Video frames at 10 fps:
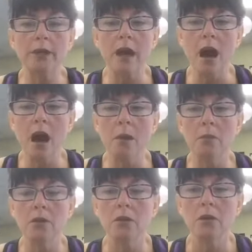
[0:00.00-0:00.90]
up,
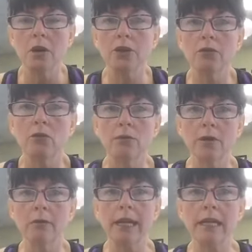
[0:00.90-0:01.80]
you won't be
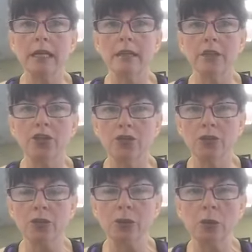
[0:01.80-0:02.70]
waiting in the
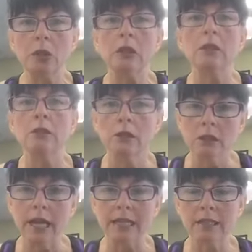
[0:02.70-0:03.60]
queue
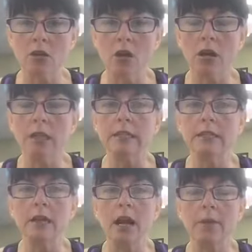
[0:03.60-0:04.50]
as long, because
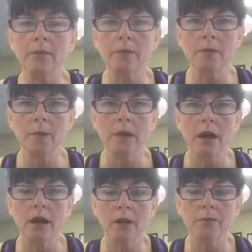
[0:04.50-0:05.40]
I'm
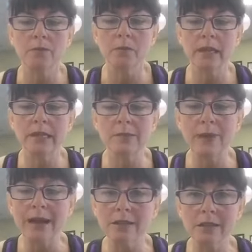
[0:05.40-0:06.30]

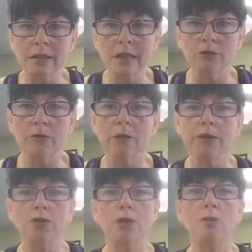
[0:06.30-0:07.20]
expecting that when we
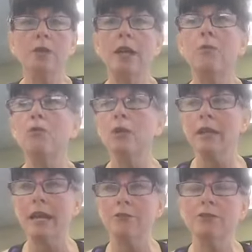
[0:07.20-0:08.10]
do open up, we're going to
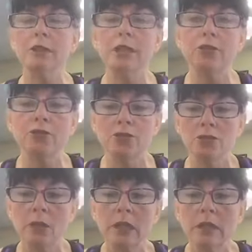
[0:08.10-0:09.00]
have to adhere to
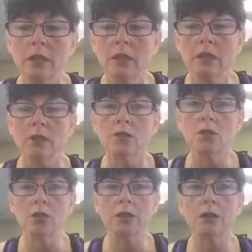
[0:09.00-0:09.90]

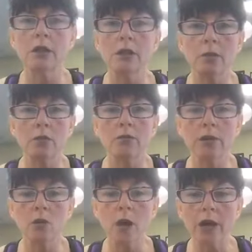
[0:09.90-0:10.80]
certain number of
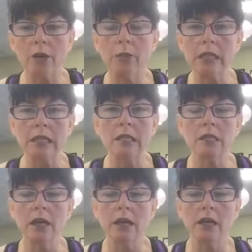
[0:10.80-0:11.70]
requirements
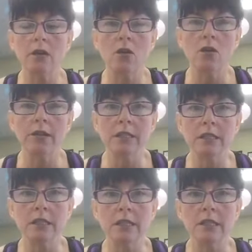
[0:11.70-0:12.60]
and all the
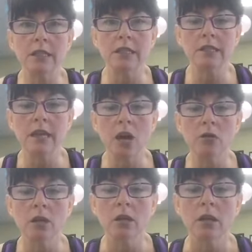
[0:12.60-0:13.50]
distancing. So
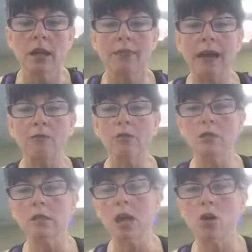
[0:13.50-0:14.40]
that will
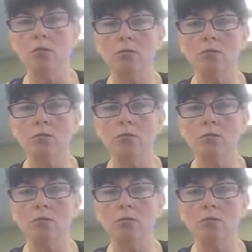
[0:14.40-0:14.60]
just help